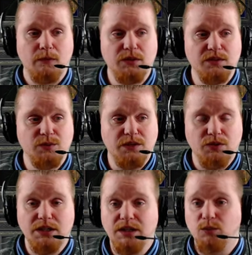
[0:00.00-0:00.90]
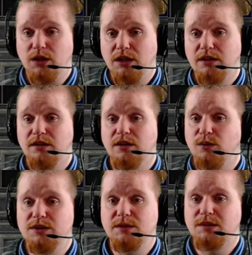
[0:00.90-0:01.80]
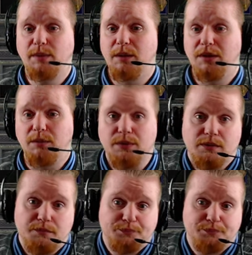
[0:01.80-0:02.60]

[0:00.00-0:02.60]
because whenever I need one, it always seems to pop up.